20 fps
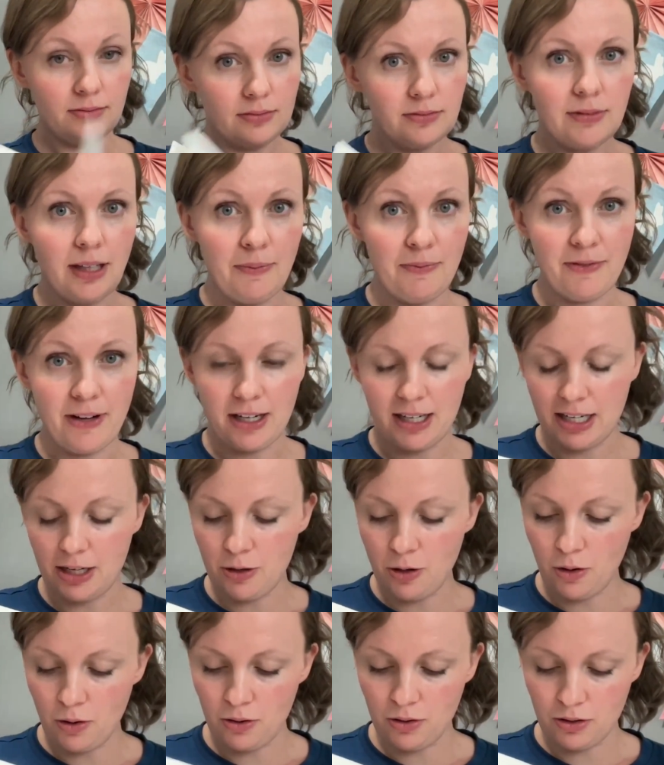I'm very
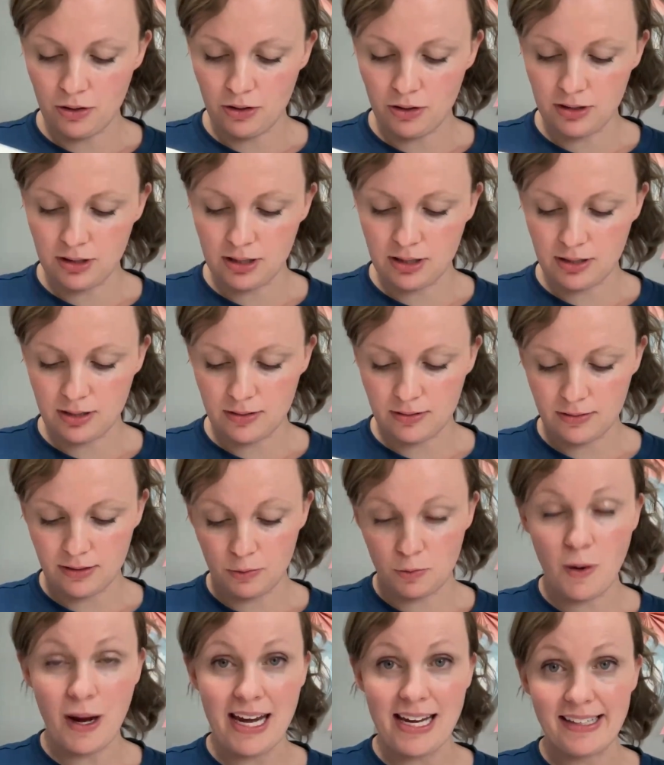cold.
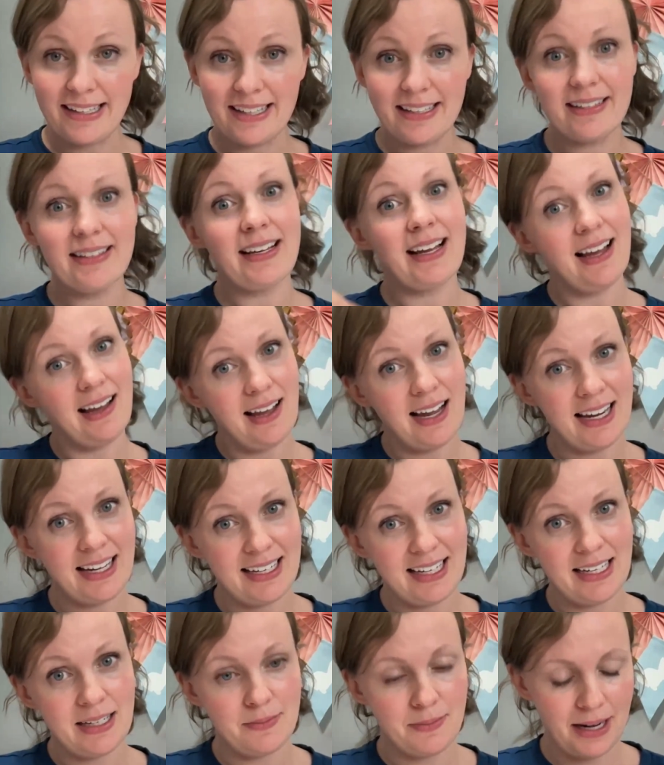Wait, I
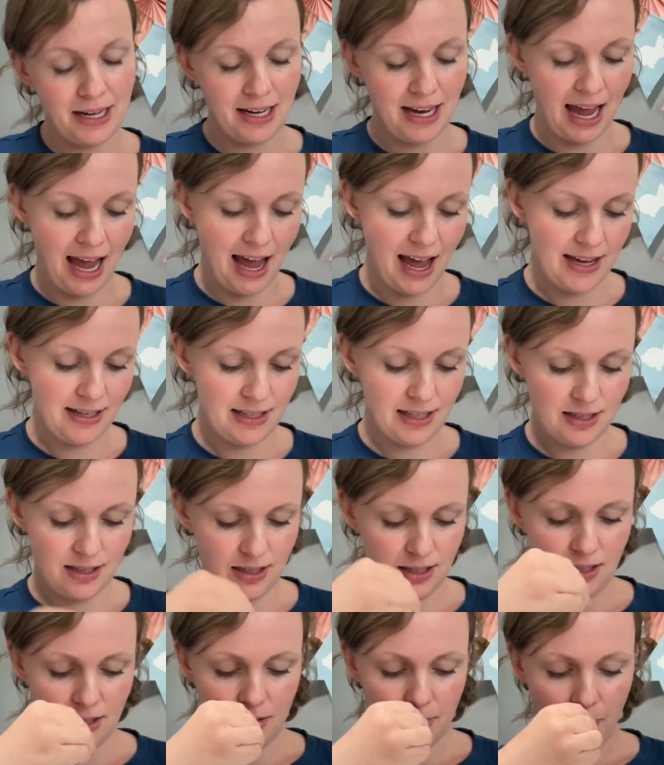need my hat.
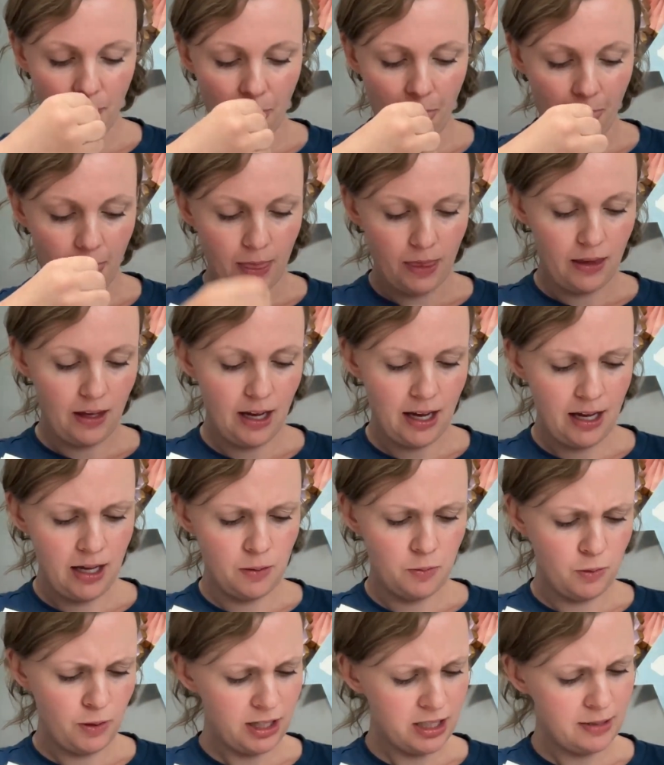
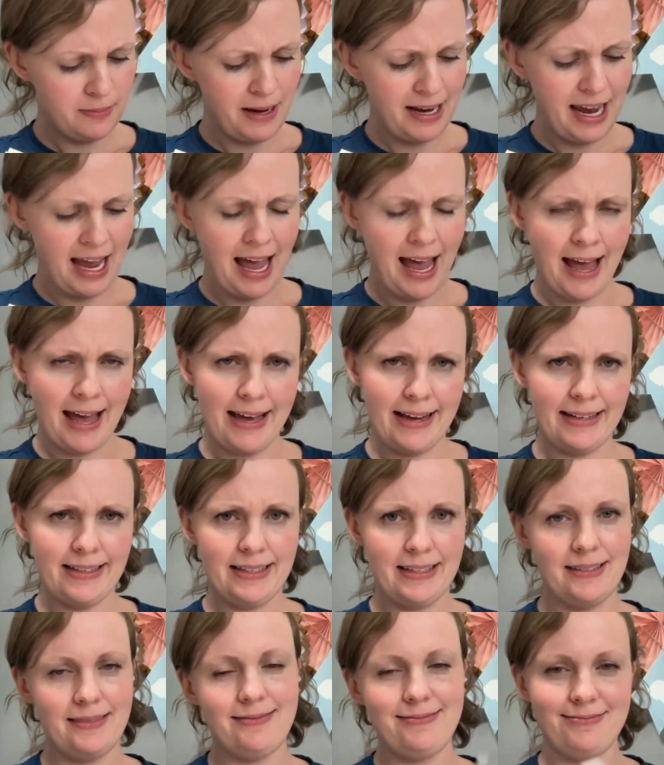Where's my
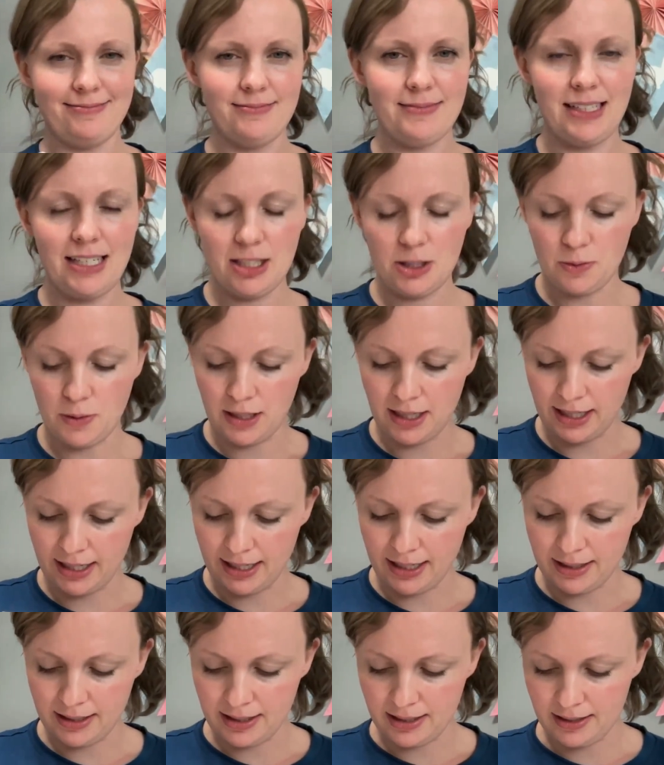hat? He's wearing
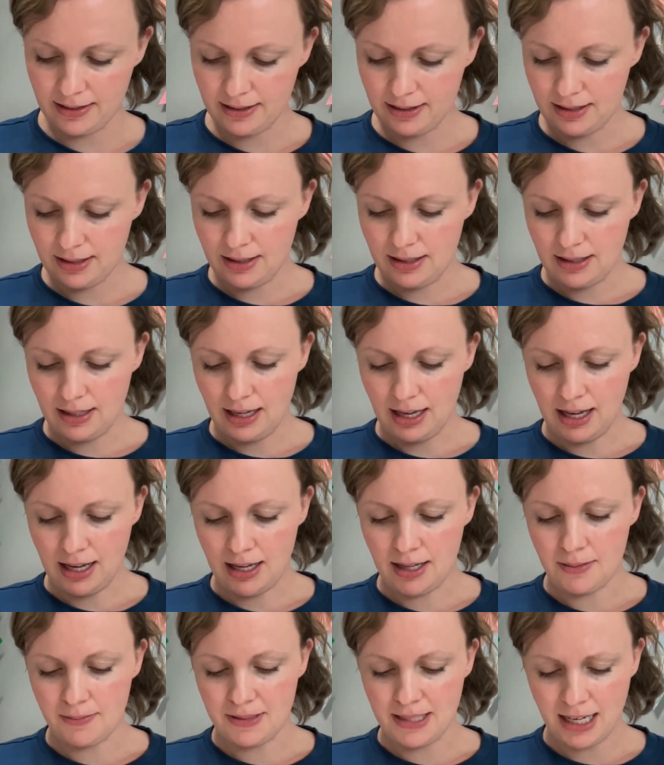it.
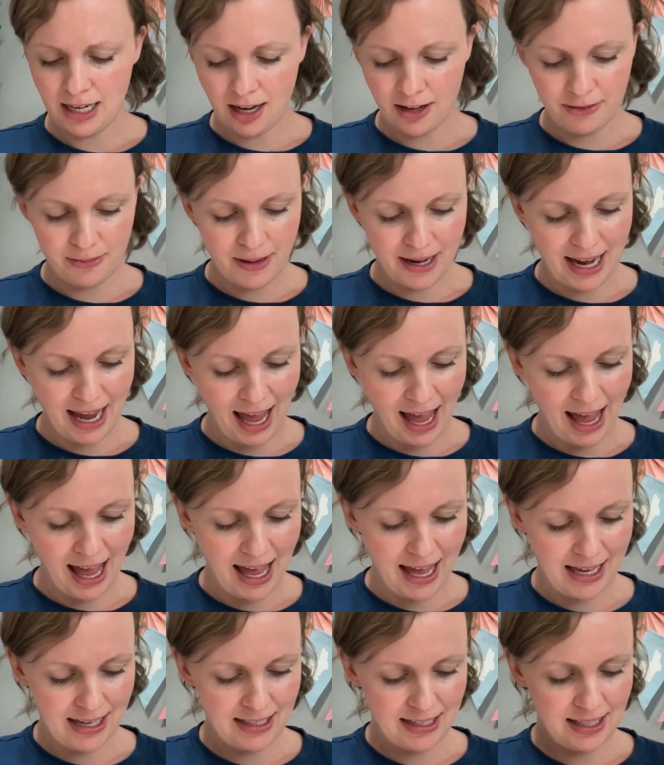Take off my
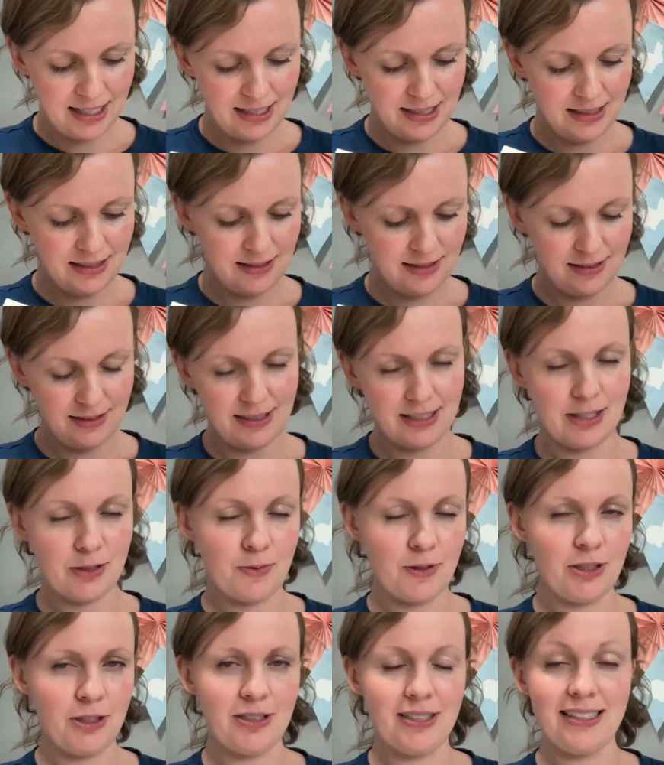hat, because
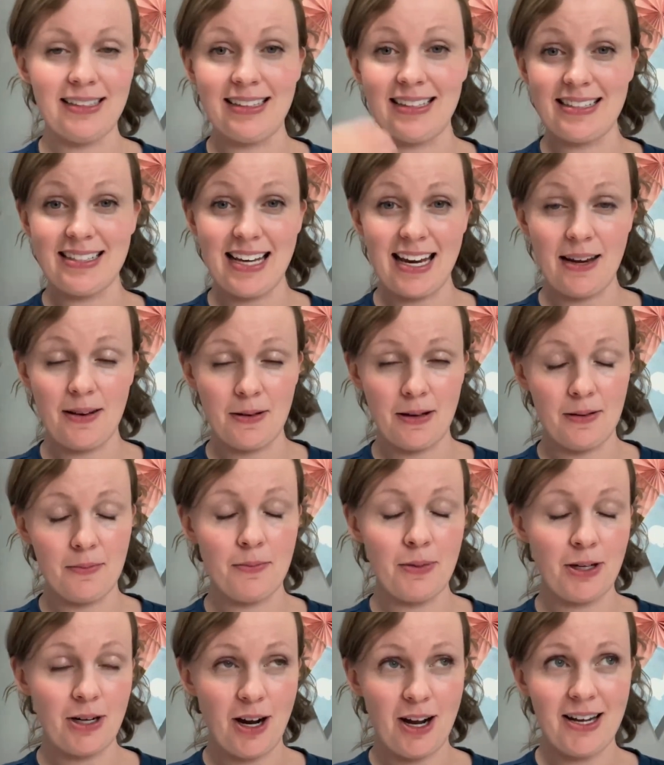we're learning the
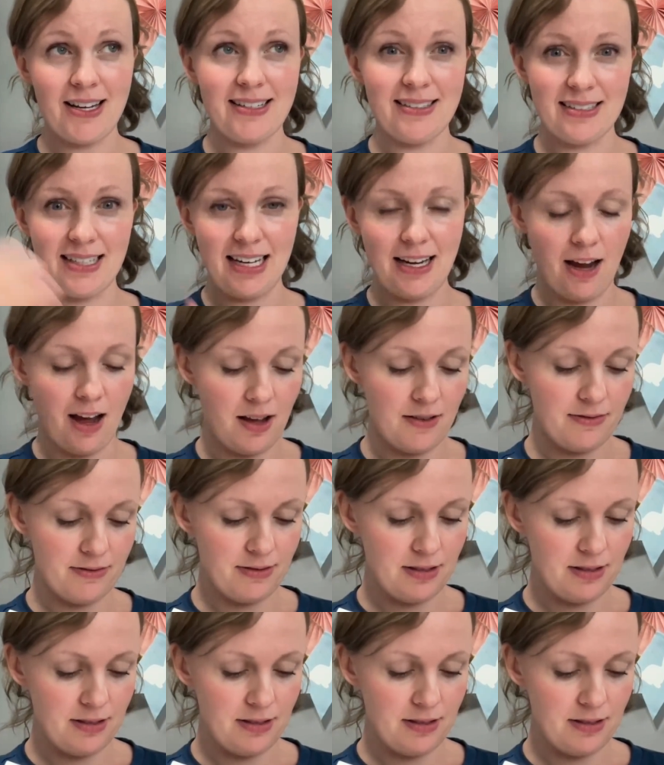put on, take off